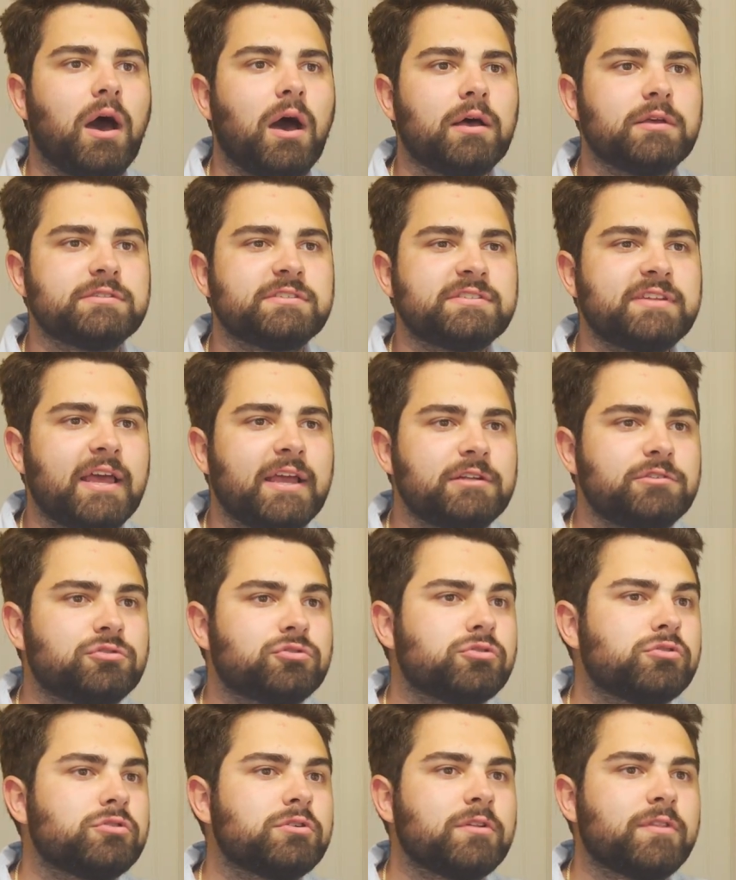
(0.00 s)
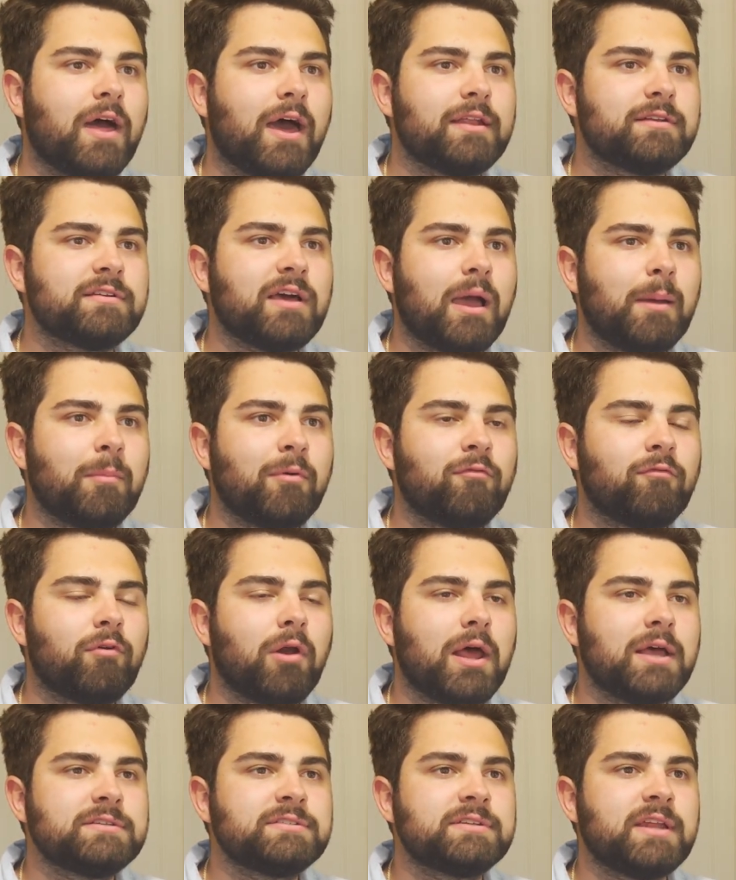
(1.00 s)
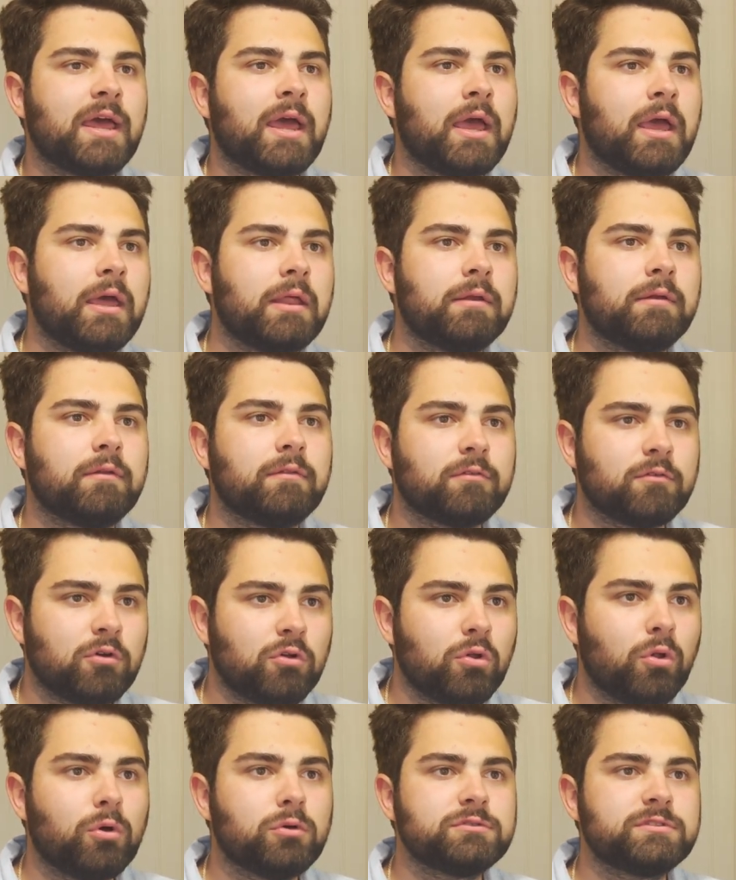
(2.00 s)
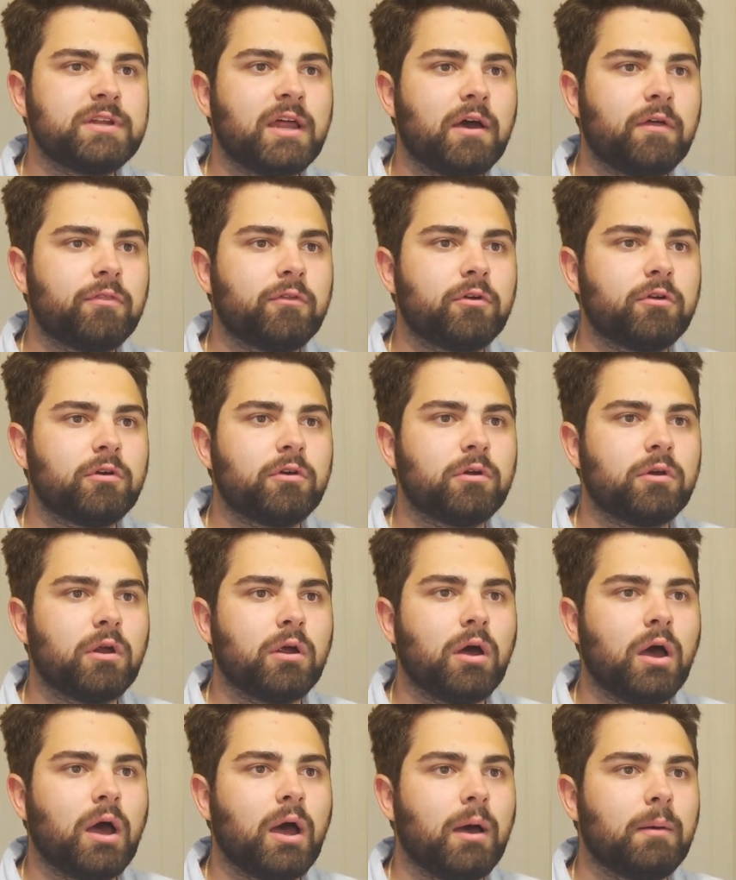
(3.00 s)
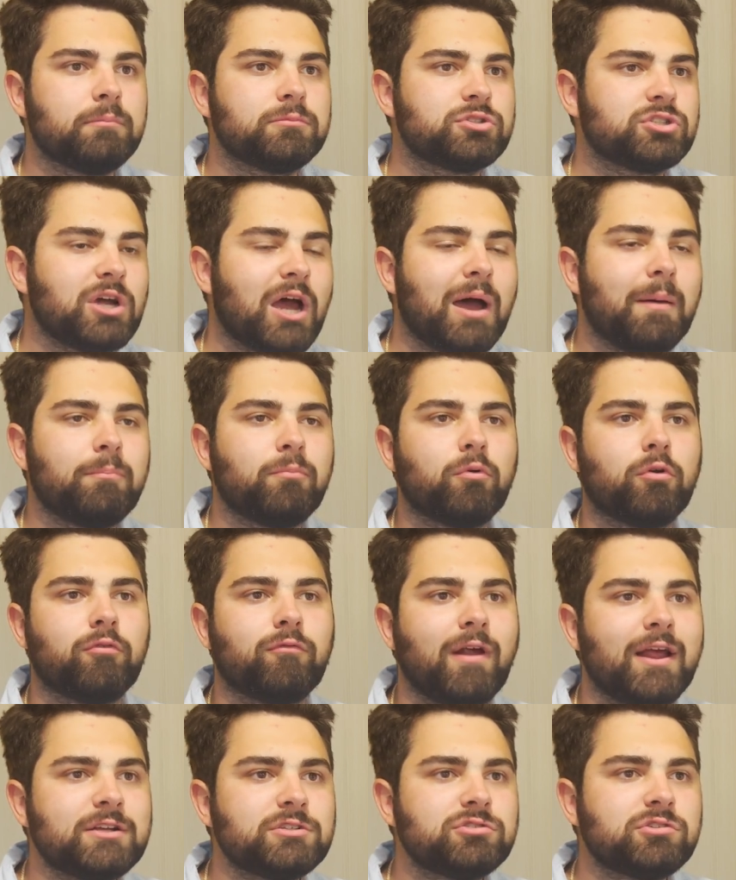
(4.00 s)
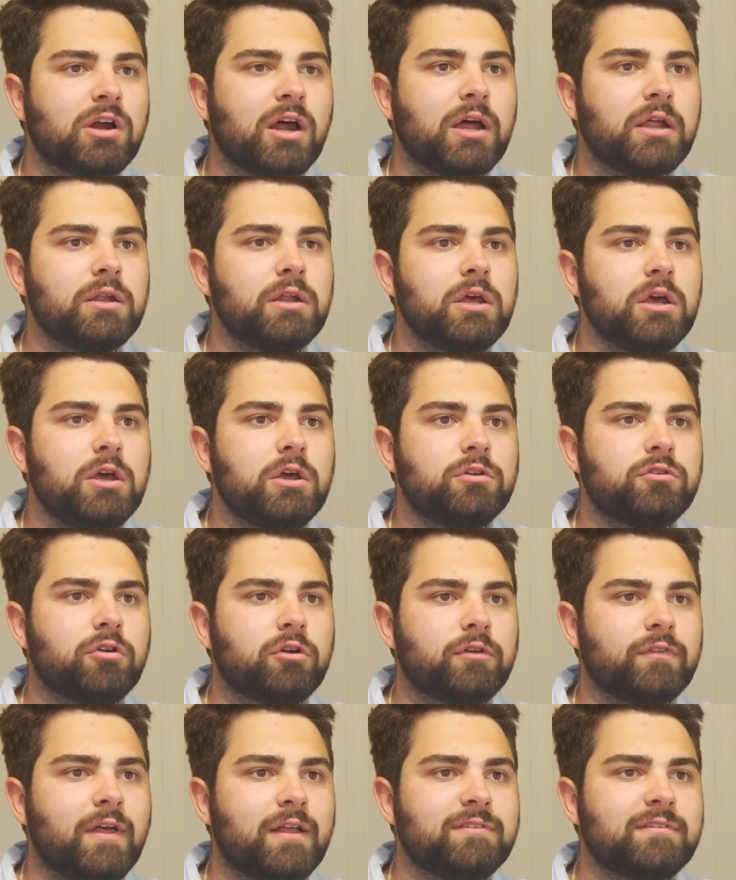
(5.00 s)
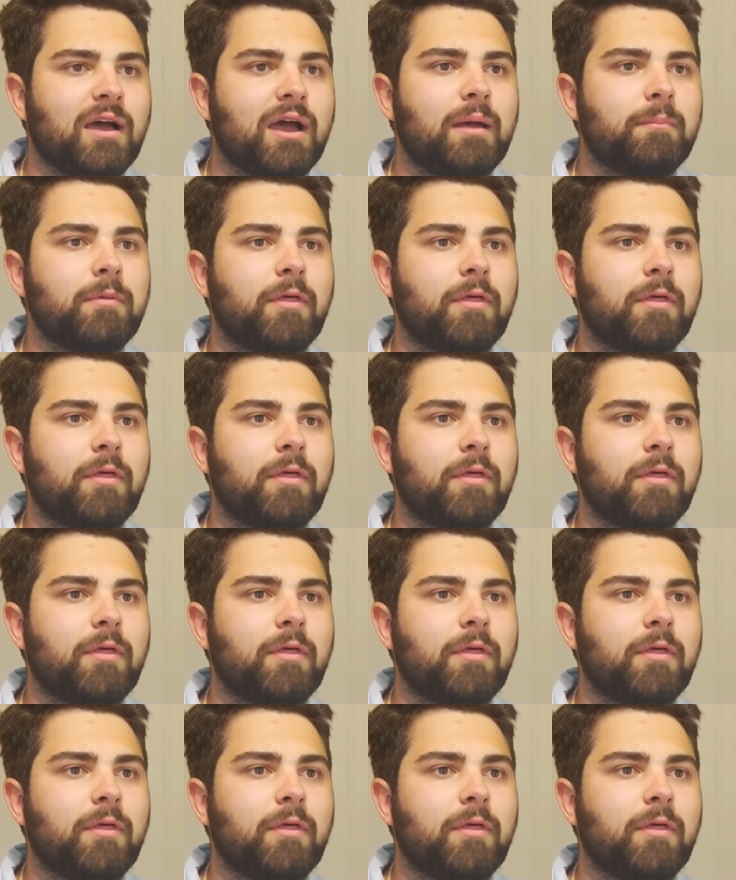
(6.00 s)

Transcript: stay true to that time of rest and close down their shop or restaurant during that time.